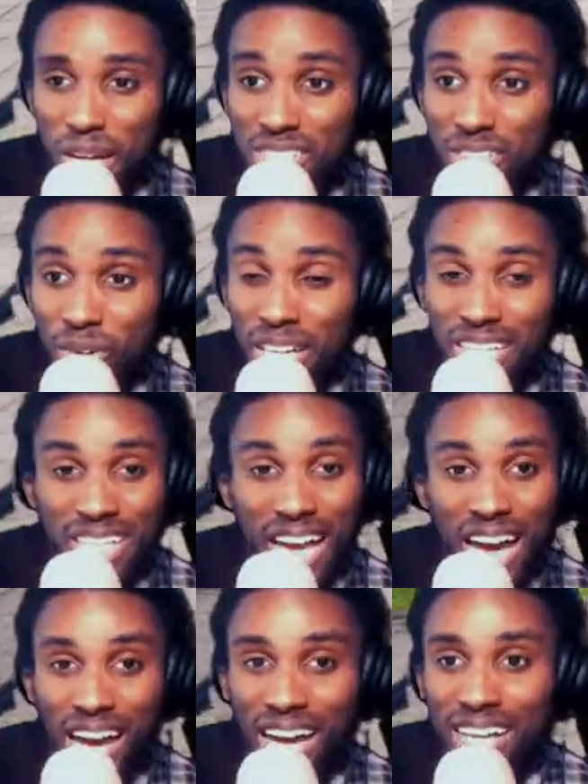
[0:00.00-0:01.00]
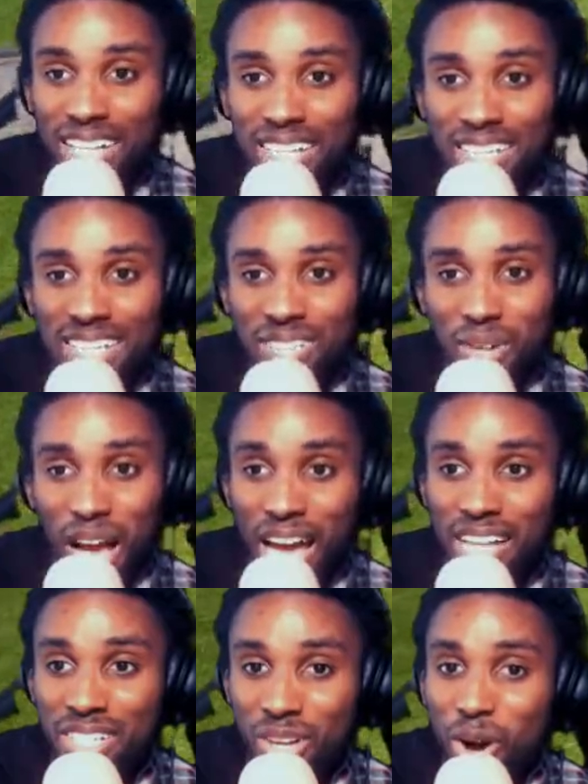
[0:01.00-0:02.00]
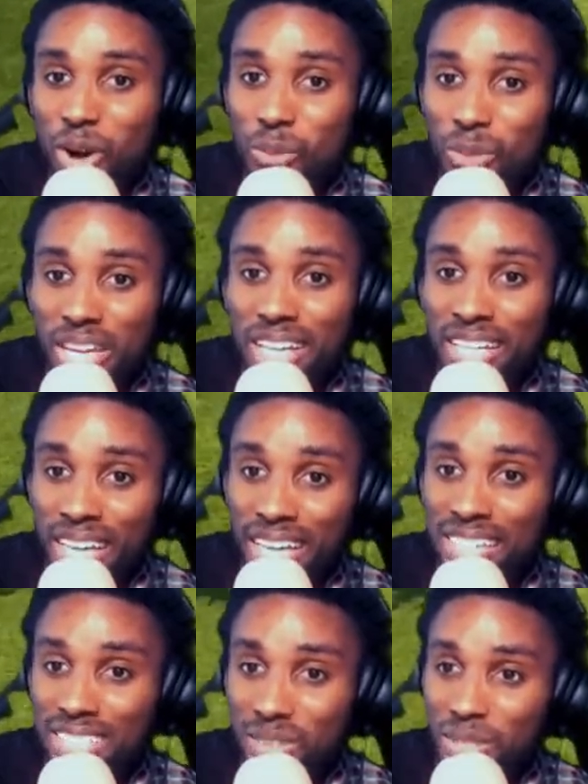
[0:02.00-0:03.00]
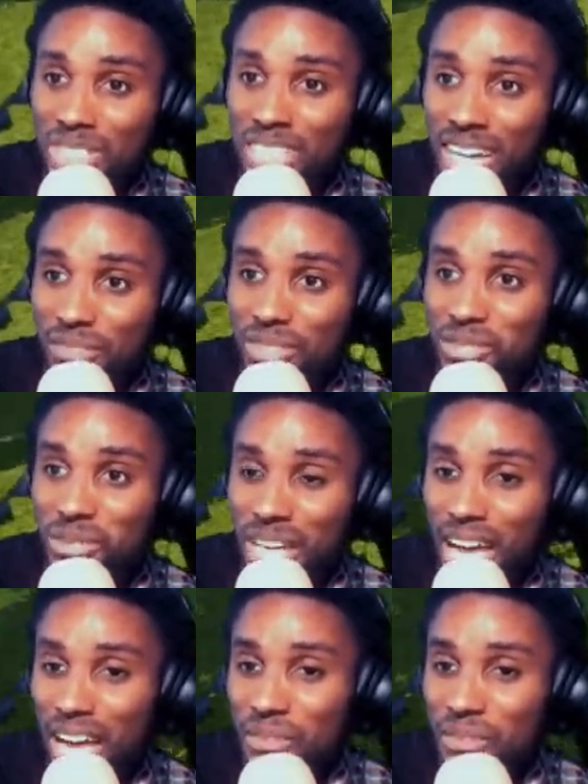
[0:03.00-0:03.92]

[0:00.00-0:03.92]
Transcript: it? Okay, nah. I know we a kid, so we definitely do not have